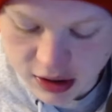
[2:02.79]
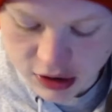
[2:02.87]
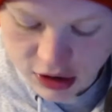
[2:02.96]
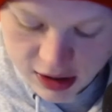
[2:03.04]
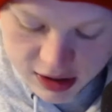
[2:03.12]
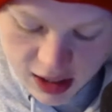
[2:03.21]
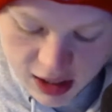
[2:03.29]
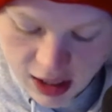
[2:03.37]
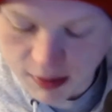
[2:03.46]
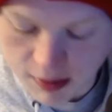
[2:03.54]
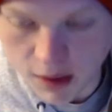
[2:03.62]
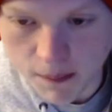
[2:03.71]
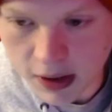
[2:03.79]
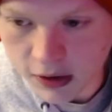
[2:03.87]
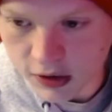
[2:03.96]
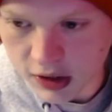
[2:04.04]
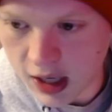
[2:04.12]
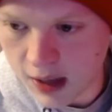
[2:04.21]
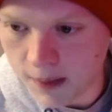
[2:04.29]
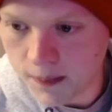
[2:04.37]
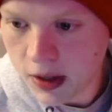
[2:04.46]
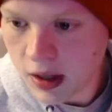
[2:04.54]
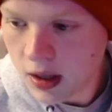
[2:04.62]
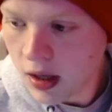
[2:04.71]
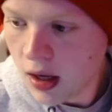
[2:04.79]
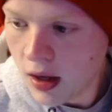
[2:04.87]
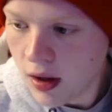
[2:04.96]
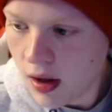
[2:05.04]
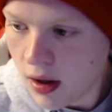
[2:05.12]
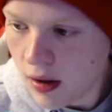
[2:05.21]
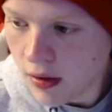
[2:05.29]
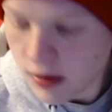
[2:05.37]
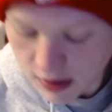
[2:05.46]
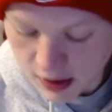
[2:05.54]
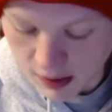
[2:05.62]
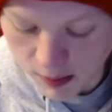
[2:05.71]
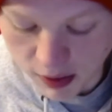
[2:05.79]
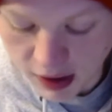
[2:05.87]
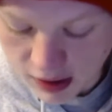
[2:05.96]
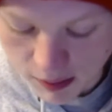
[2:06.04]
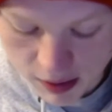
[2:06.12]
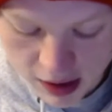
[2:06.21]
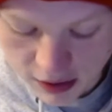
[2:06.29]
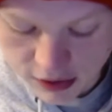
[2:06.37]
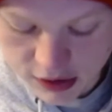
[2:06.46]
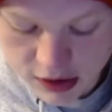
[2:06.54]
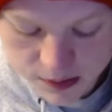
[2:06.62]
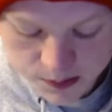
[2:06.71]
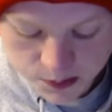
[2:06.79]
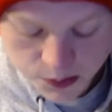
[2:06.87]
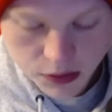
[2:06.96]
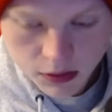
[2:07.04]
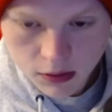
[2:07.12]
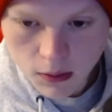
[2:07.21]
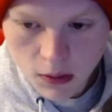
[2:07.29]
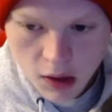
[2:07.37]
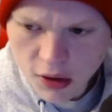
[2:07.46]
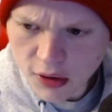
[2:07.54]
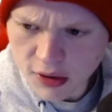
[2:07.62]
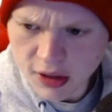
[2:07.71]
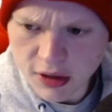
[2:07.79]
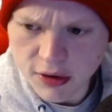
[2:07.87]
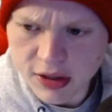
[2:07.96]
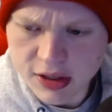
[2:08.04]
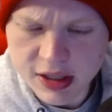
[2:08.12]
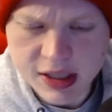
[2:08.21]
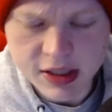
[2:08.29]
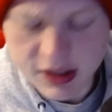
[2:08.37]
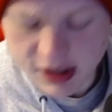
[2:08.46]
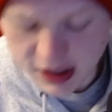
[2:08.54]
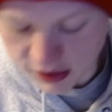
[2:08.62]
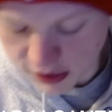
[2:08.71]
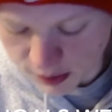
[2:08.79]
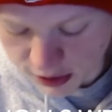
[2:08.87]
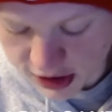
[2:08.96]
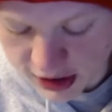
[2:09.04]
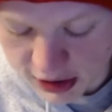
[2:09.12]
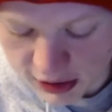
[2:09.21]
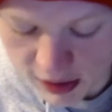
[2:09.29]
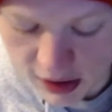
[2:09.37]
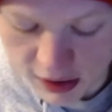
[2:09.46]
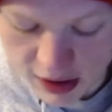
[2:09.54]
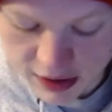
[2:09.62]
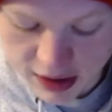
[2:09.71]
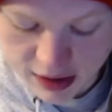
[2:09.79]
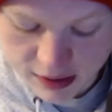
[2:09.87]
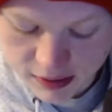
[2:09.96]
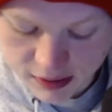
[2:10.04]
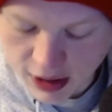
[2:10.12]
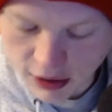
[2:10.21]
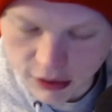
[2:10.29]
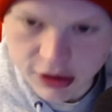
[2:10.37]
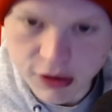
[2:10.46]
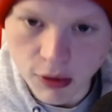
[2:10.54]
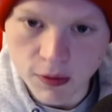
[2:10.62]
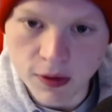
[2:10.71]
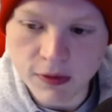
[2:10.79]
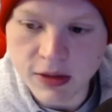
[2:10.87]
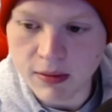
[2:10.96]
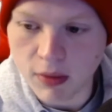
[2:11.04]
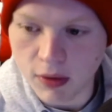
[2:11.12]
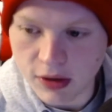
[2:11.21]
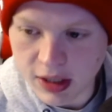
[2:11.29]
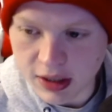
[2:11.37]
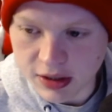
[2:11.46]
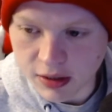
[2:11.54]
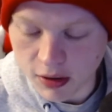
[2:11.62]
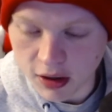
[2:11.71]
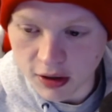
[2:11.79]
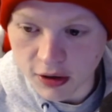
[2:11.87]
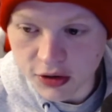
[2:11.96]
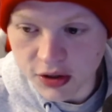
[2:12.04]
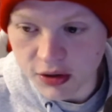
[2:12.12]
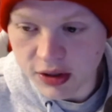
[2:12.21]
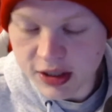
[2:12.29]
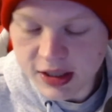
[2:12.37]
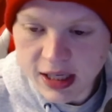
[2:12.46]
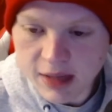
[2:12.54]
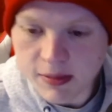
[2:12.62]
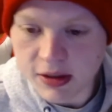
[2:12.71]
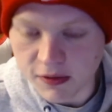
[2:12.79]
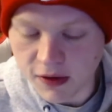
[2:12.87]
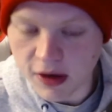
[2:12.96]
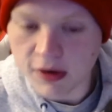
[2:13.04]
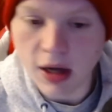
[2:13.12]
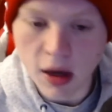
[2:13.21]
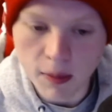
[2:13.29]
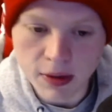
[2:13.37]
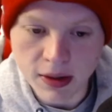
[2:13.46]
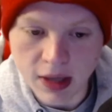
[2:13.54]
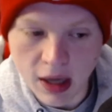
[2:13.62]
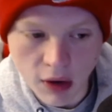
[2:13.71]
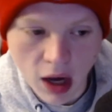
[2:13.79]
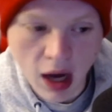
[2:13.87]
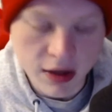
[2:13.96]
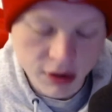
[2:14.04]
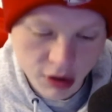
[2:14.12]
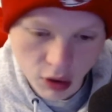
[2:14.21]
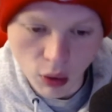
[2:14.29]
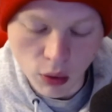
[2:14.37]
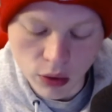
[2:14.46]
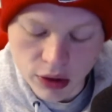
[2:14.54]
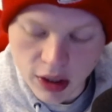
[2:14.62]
Jets game, the Bears game. They played the Browns earlier this season, didn't look particularly well, and then they only scored 15 points against the Broncos. So this team is very up and down, hot and cold